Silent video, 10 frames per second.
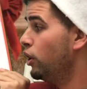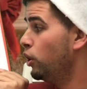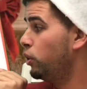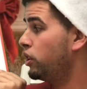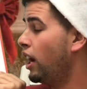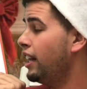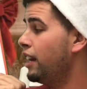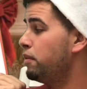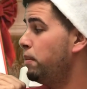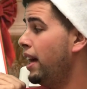who'd got out
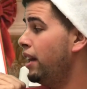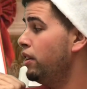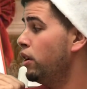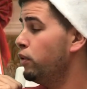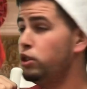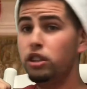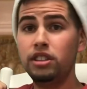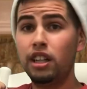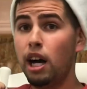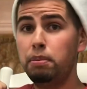of bed for just
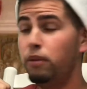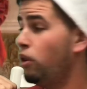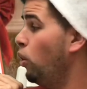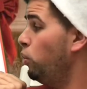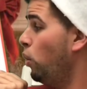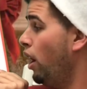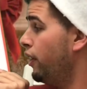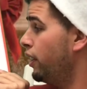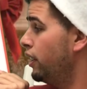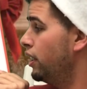a cup of cold
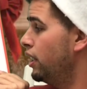water.